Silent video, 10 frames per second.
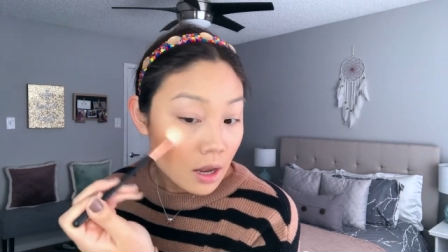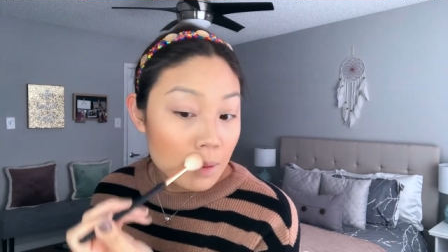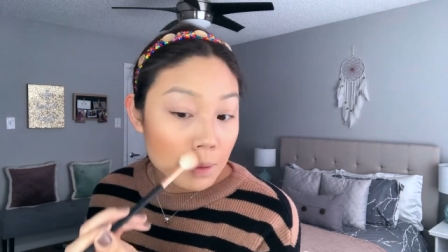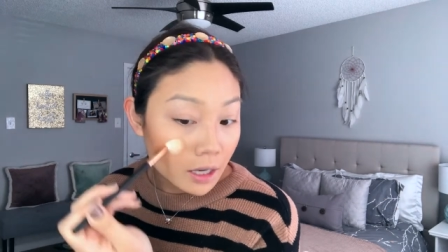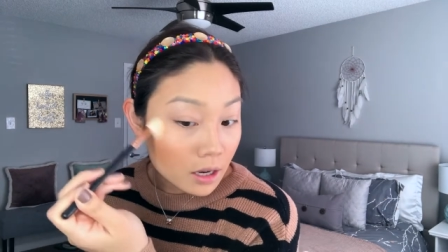
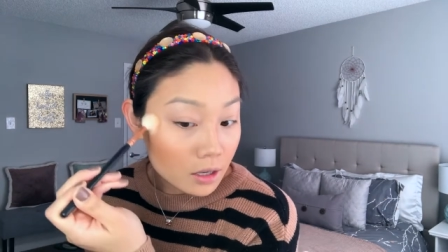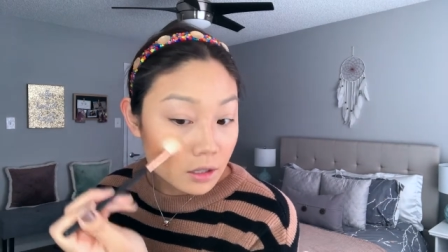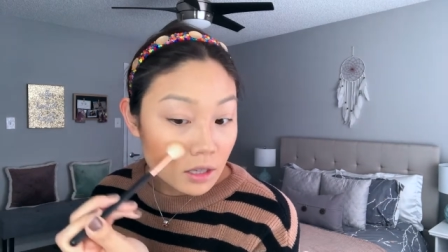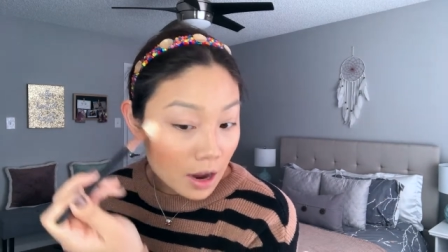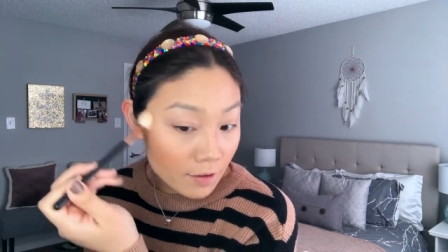
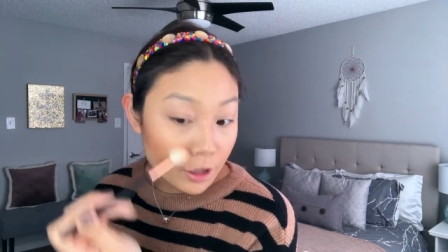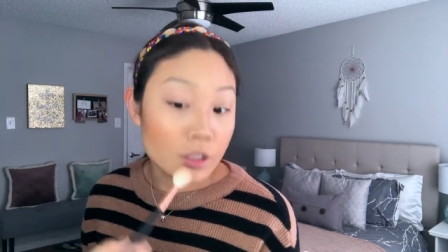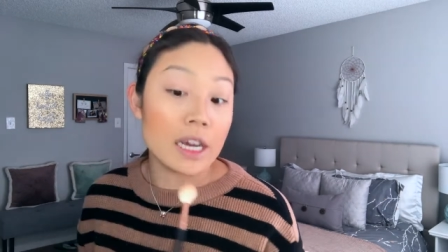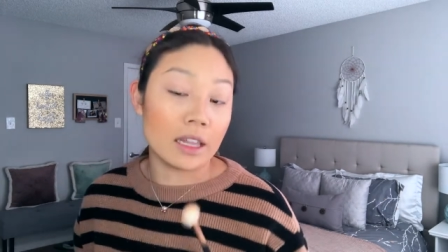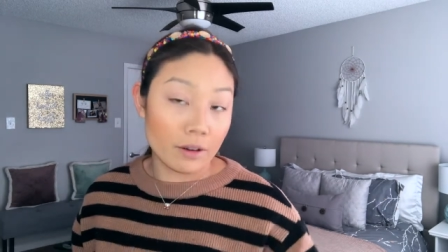because I've either
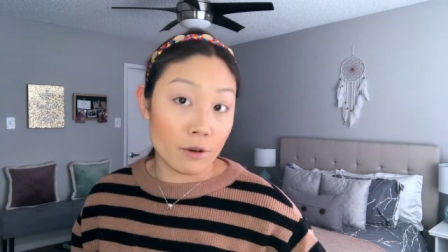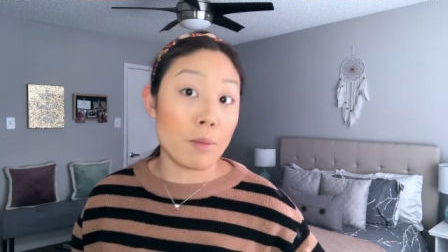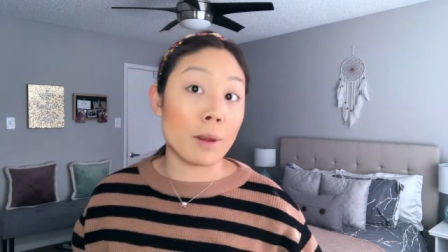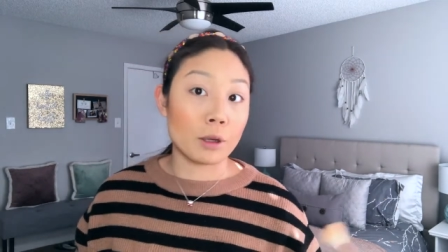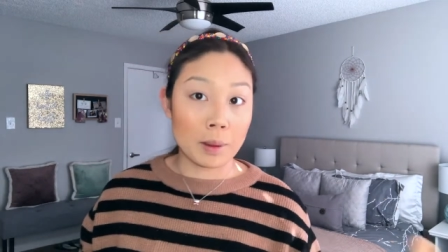taken them
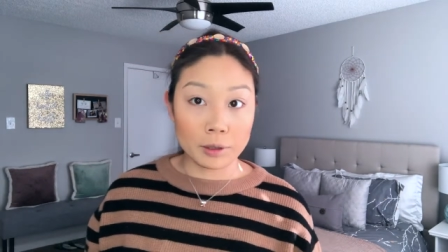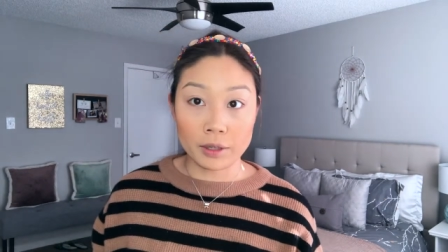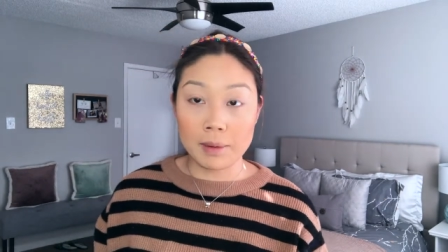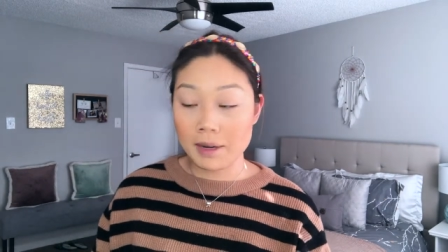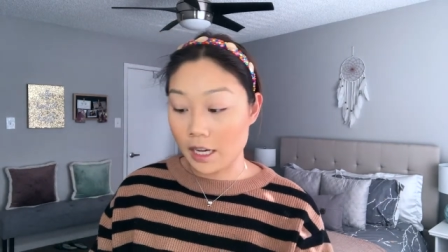from other people's
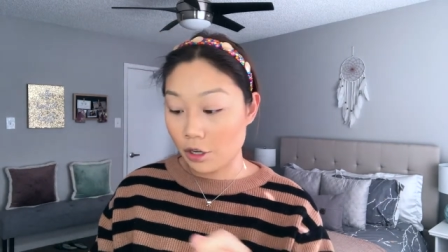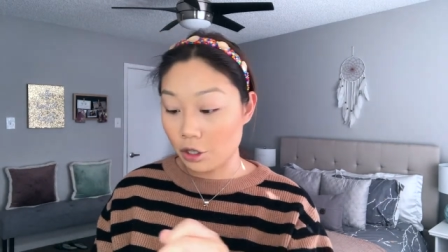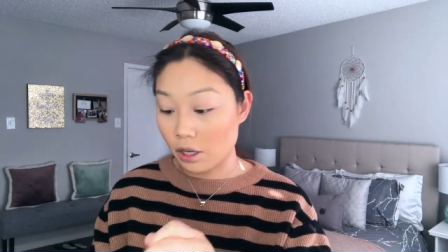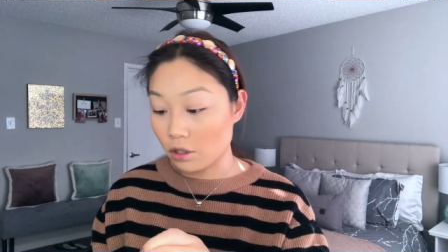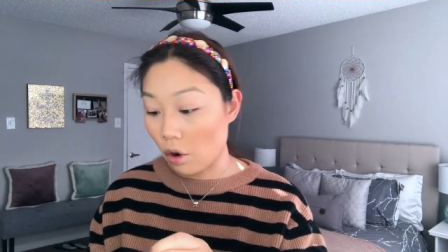
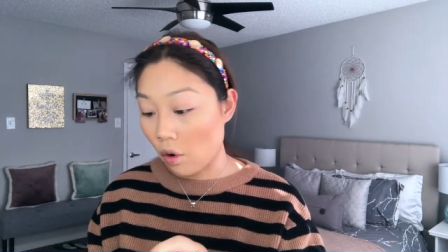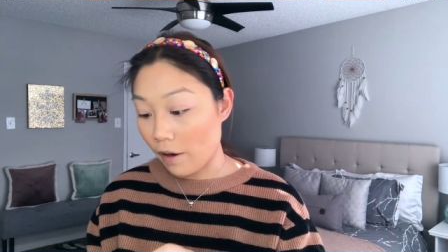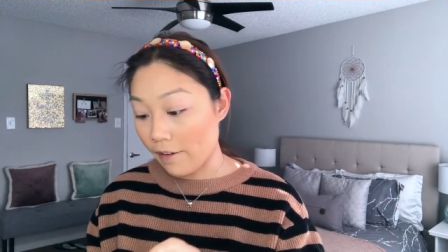recommendations or I